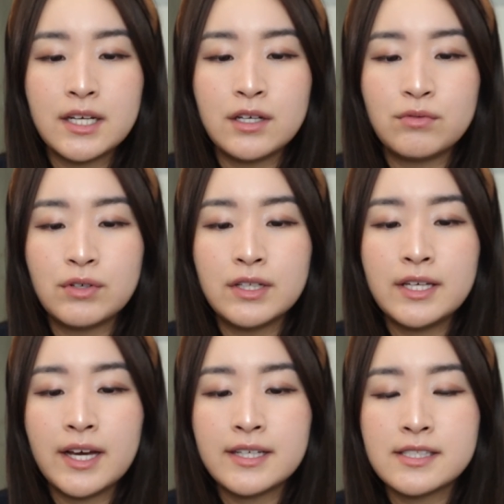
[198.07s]
it really
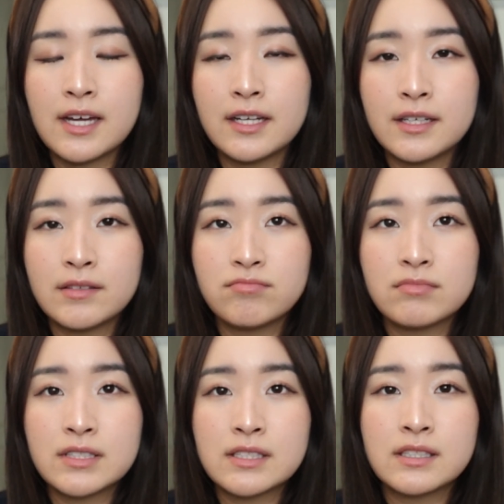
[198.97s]
has that
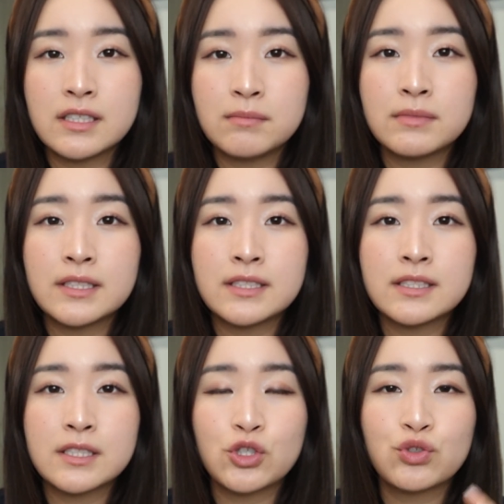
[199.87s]

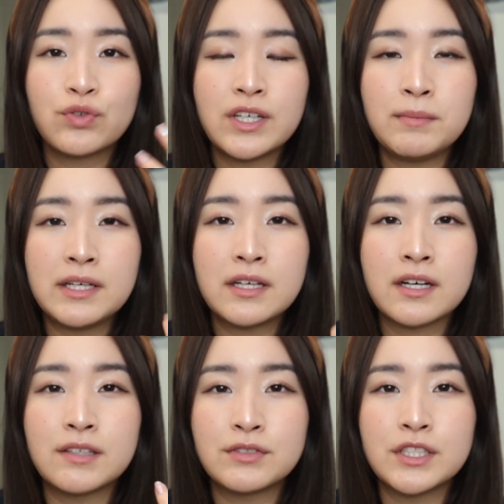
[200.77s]
seamless, creamy
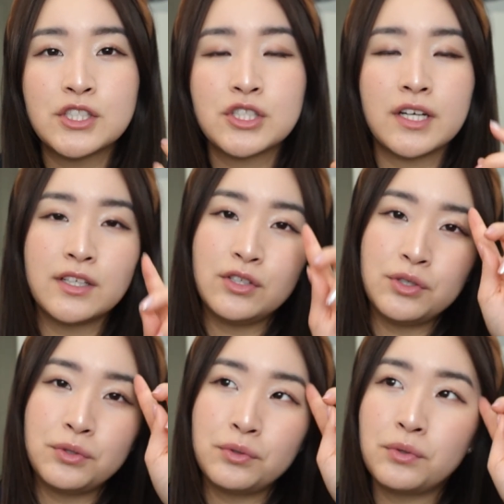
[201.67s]
coverage that
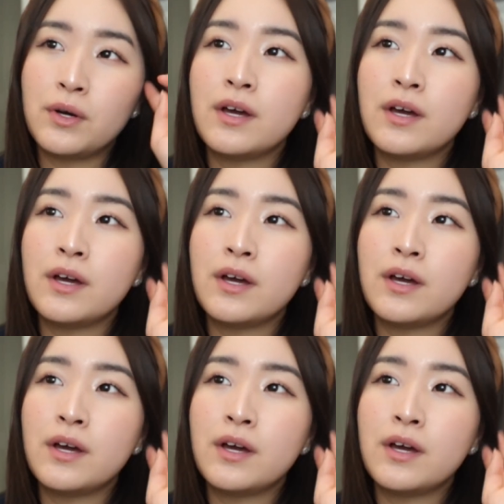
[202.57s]
you